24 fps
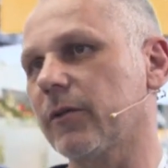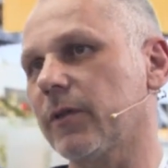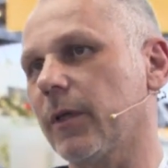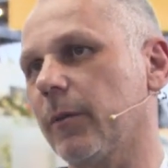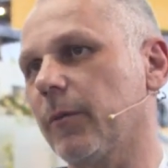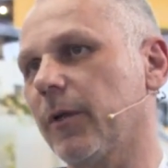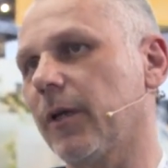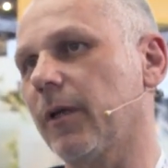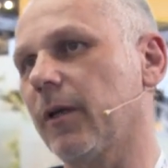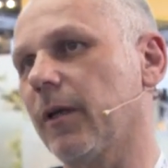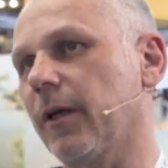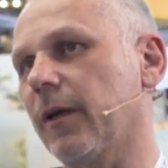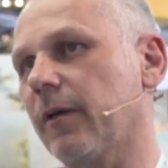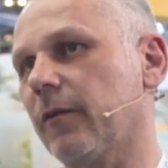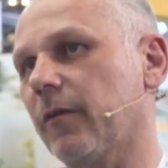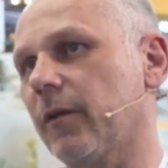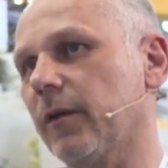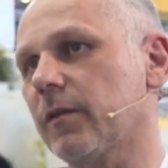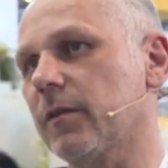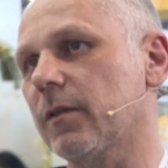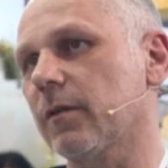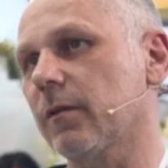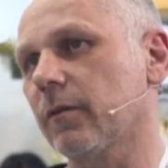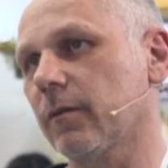something yeah, like for, this?
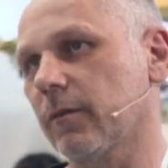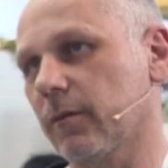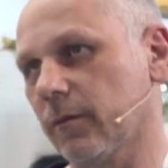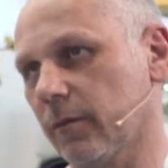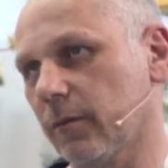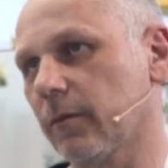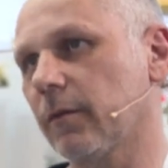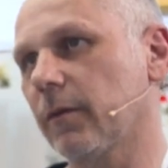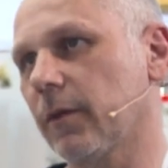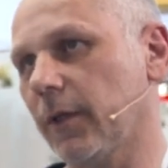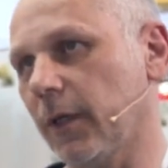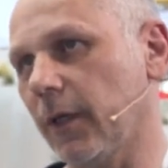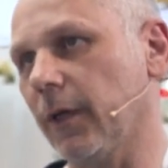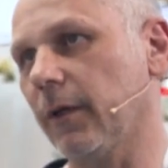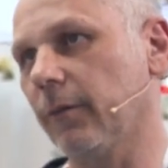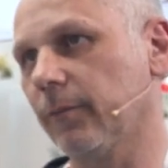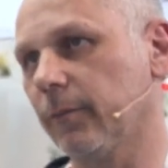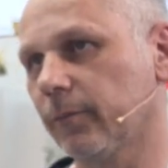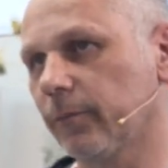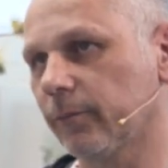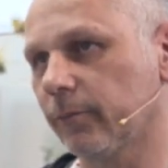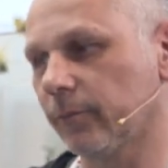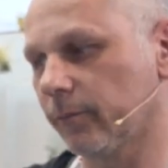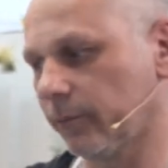For shading we have yeah.
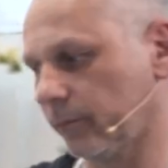also a